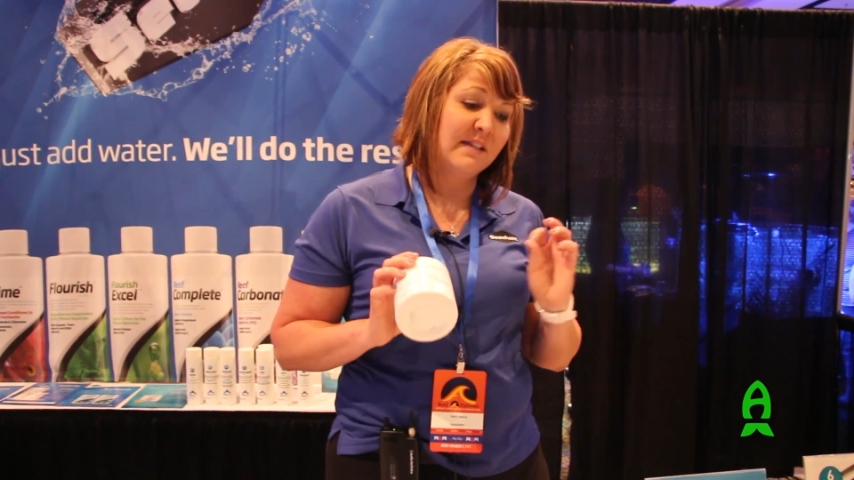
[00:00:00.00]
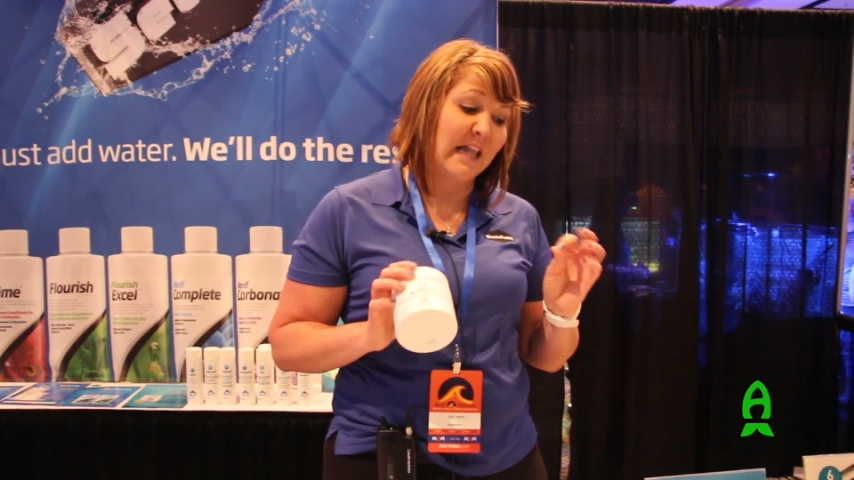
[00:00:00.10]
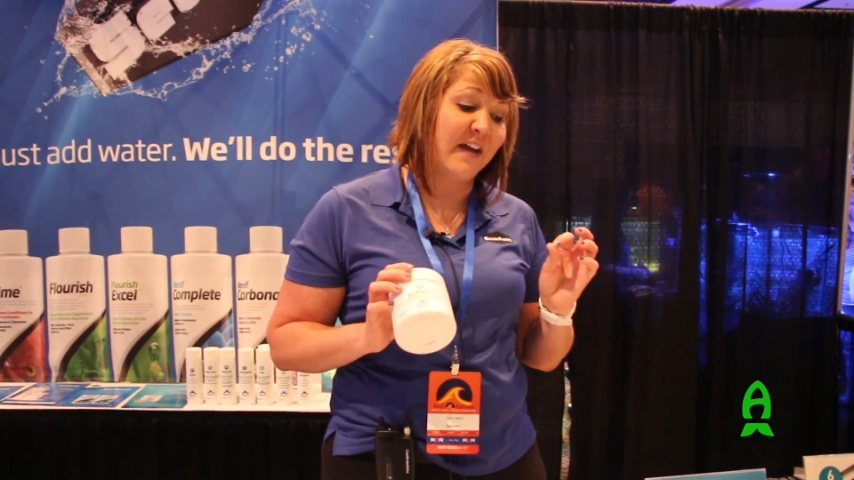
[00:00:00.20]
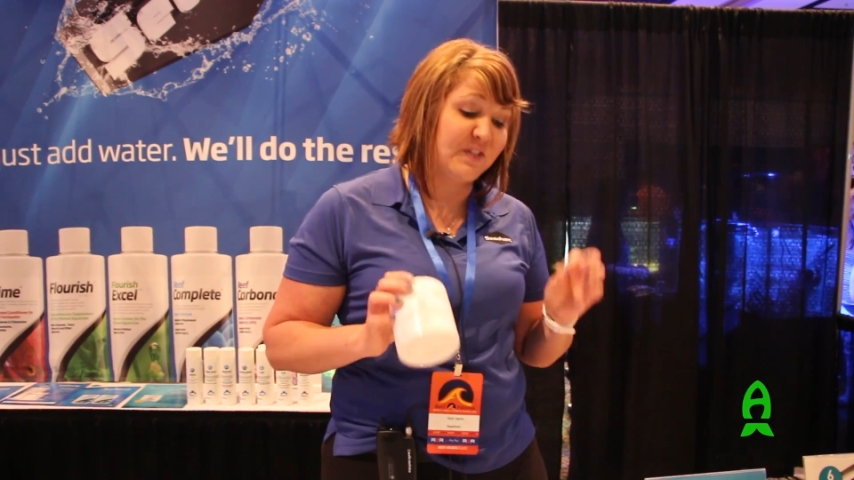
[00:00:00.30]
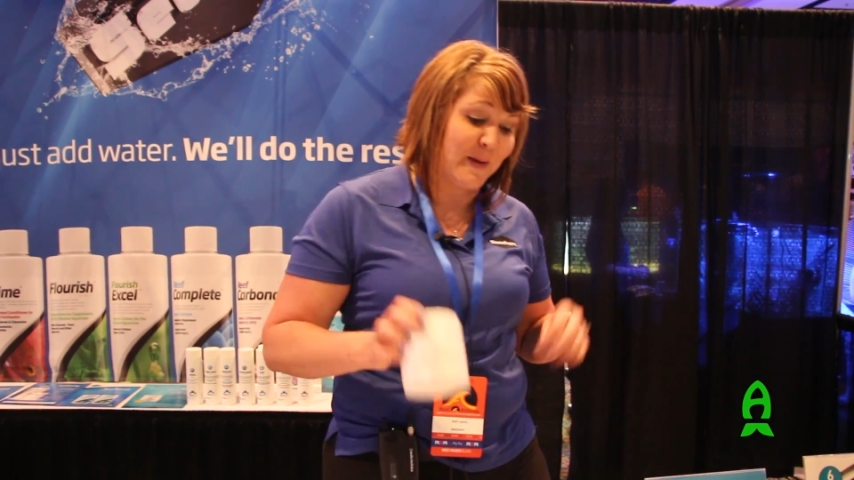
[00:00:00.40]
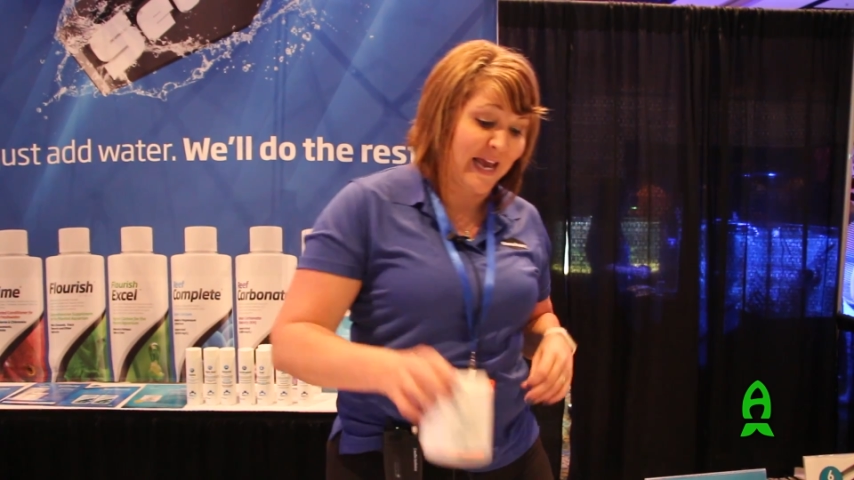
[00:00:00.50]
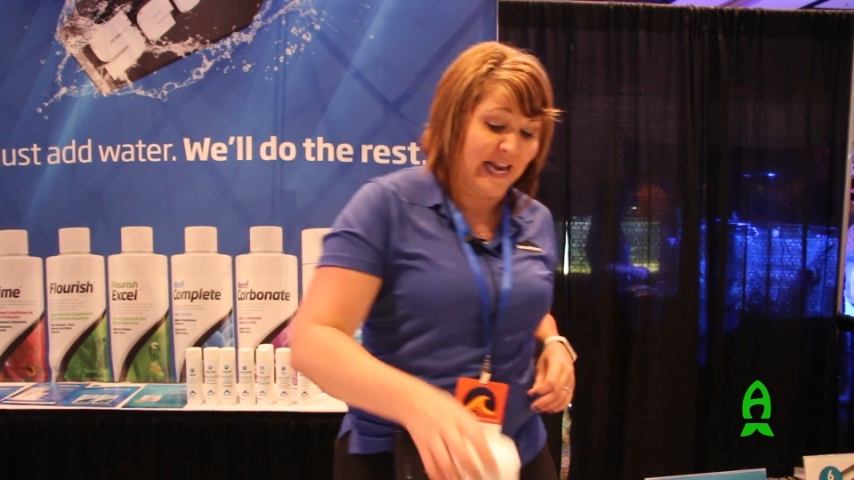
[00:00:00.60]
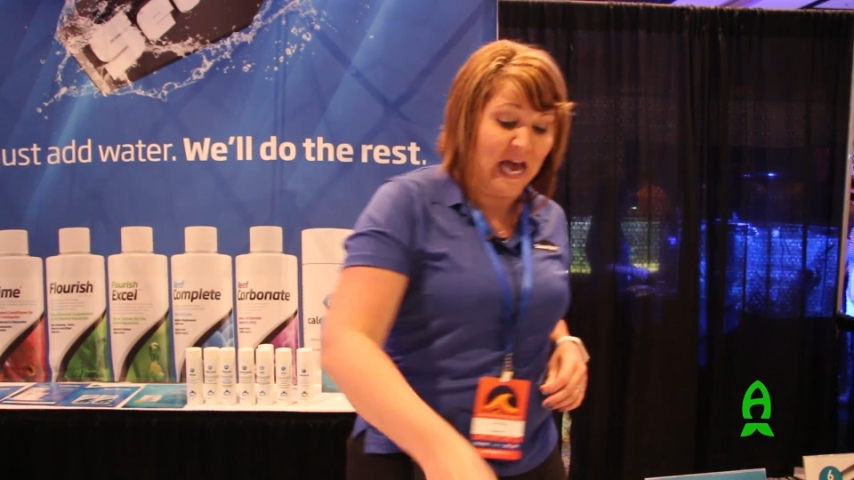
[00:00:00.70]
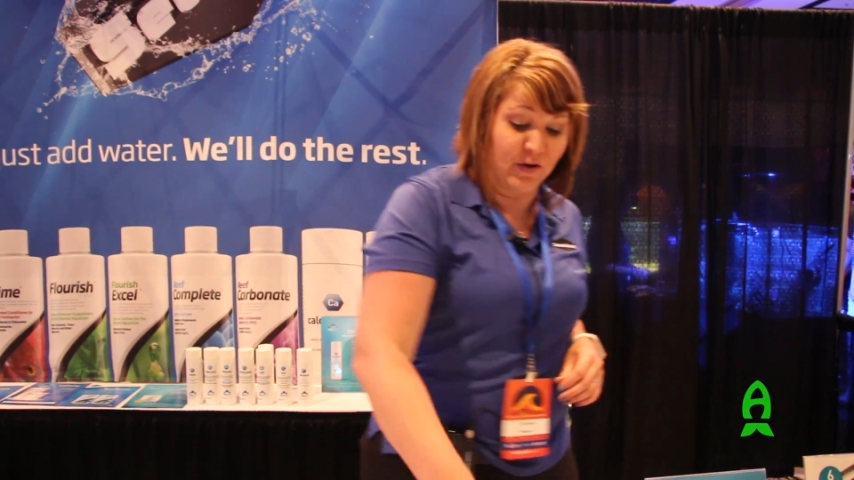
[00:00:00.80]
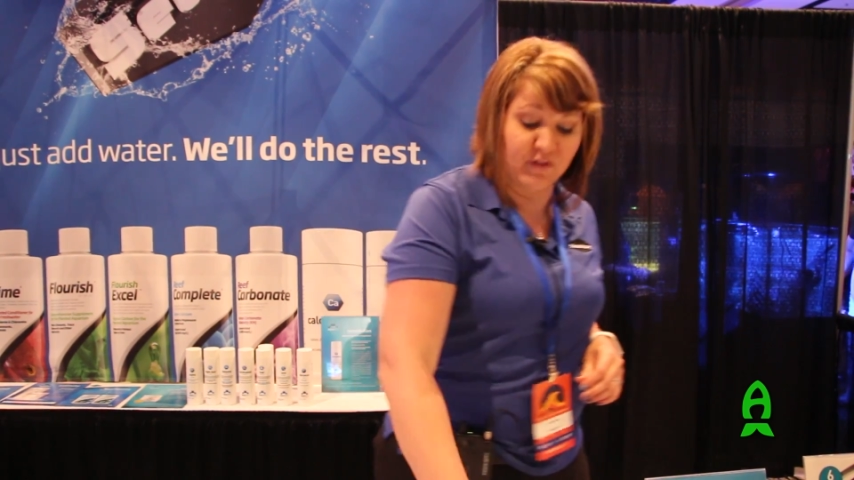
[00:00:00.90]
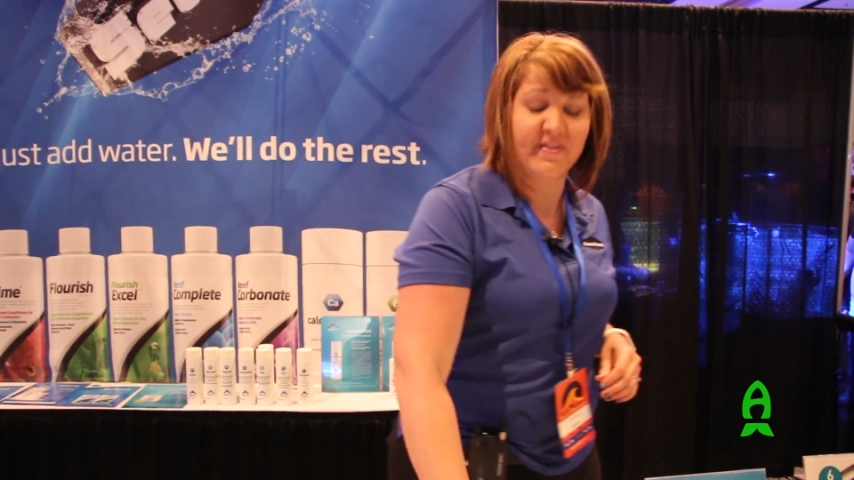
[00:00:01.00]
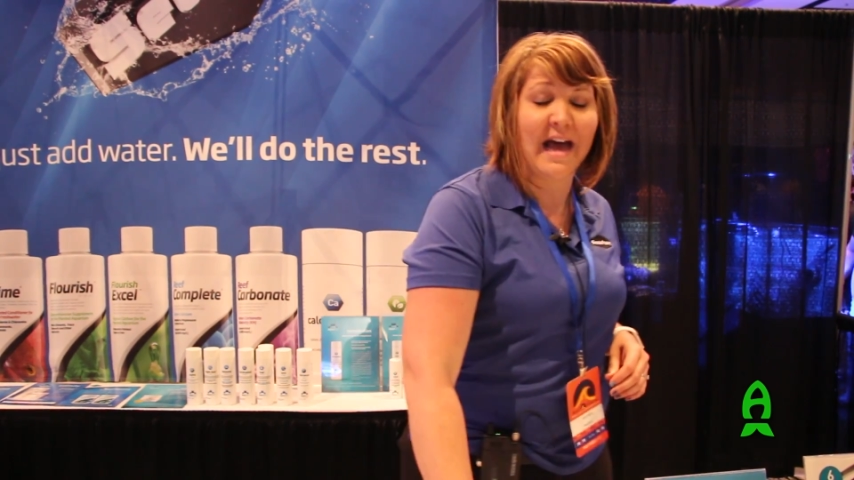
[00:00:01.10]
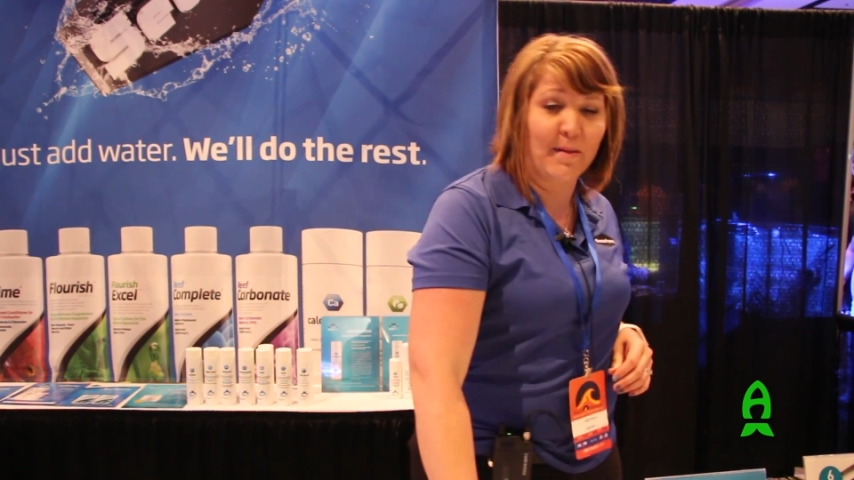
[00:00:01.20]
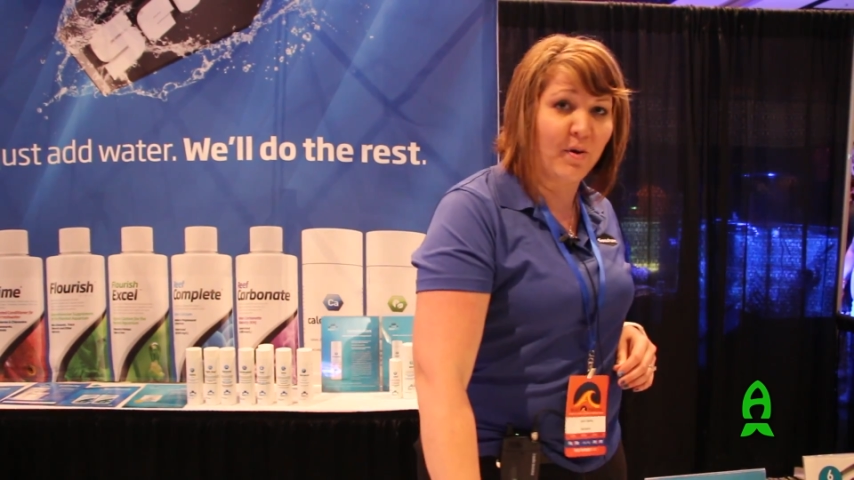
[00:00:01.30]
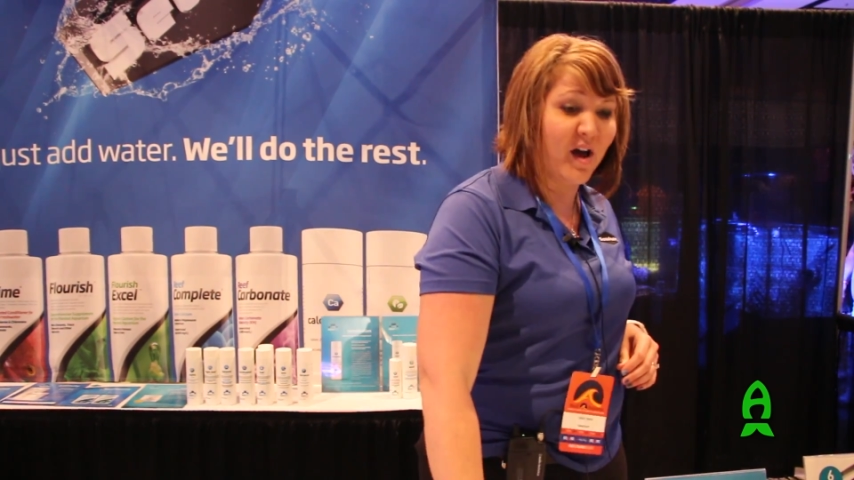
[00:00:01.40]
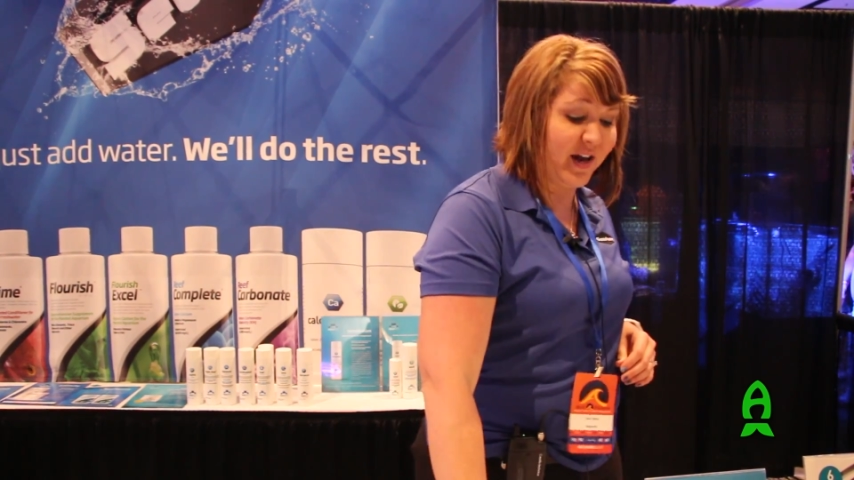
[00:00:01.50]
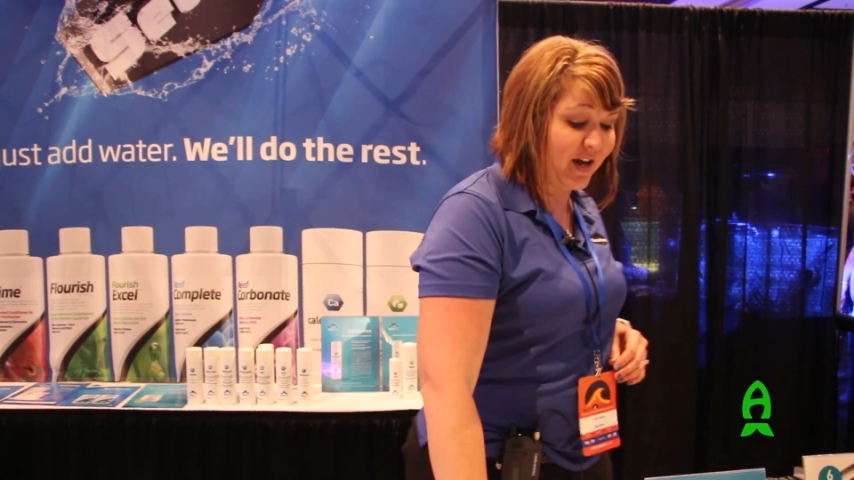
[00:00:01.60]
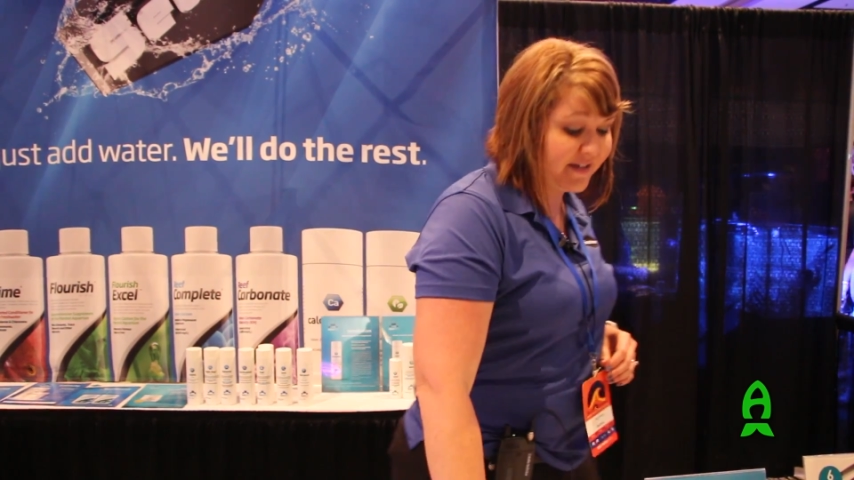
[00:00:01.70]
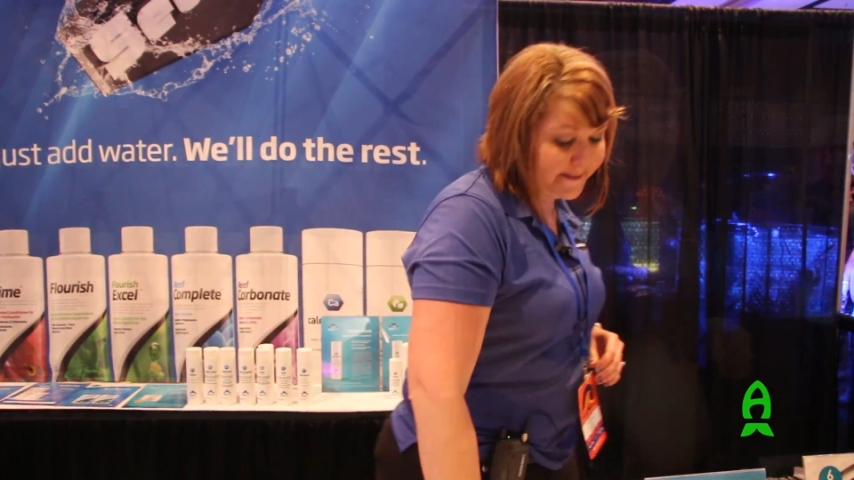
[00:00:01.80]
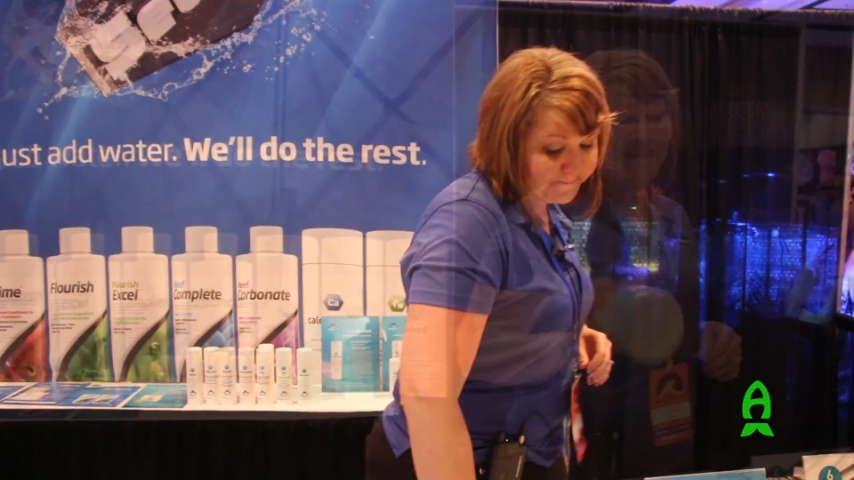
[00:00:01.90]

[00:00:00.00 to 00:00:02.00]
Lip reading: lifespan out of that product.